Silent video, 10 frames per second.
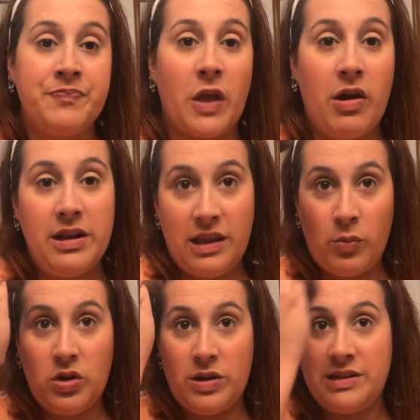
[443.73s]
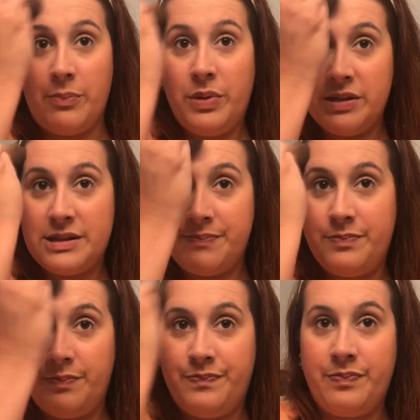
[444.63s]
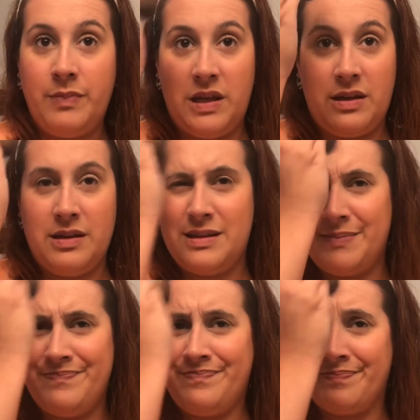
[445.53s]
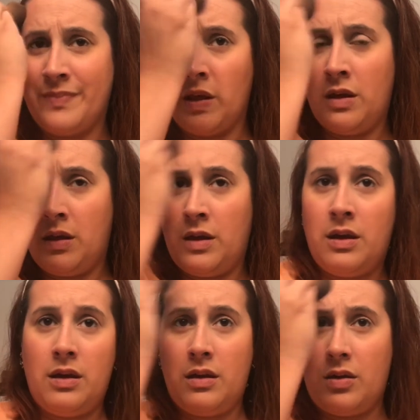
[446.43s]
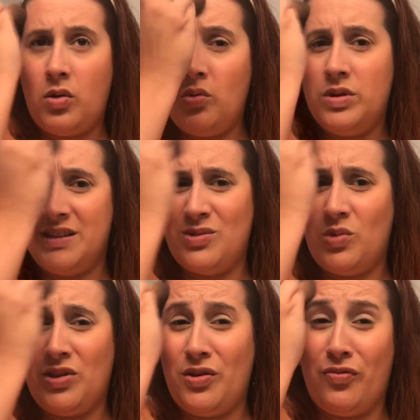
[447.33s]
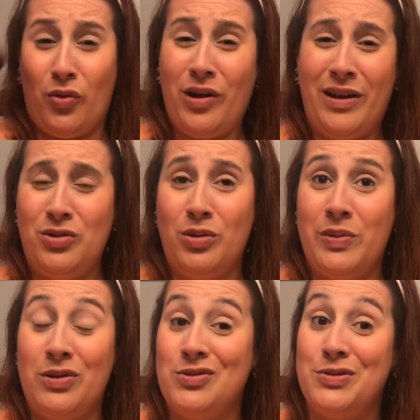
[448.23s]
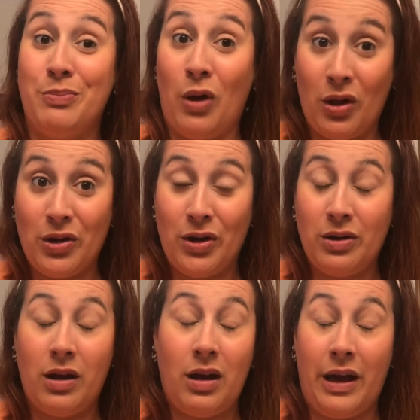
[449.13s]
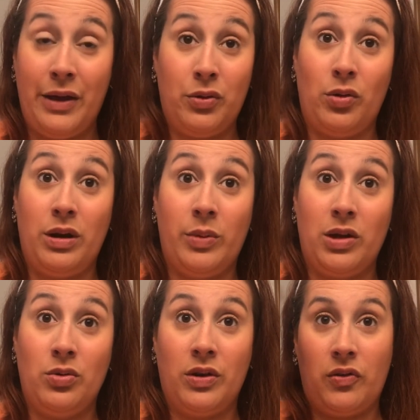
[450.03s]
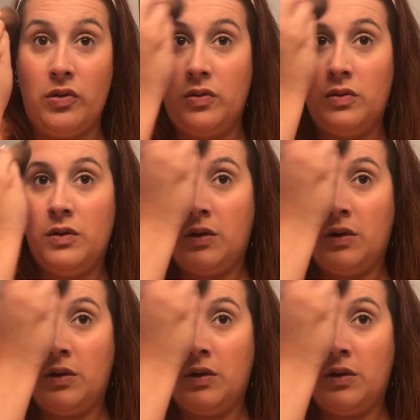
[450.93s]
All right, and then we do our temples because who doesn't want their forehead to appear smaller? I don't know anybody who doesn't.